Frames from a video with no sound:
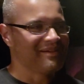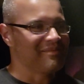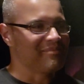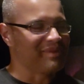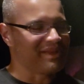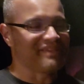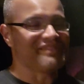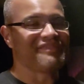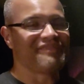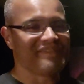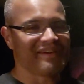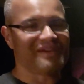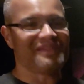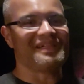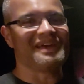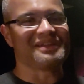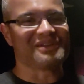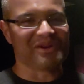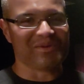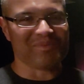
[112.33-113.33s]
But it felt
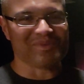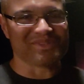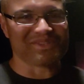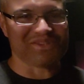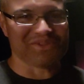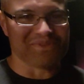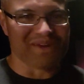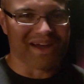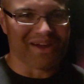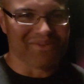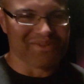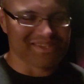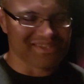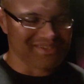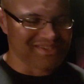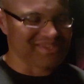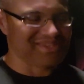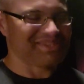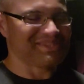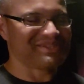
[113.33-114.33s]
like almost 2 hours.
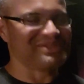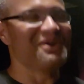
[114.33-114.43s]
There's just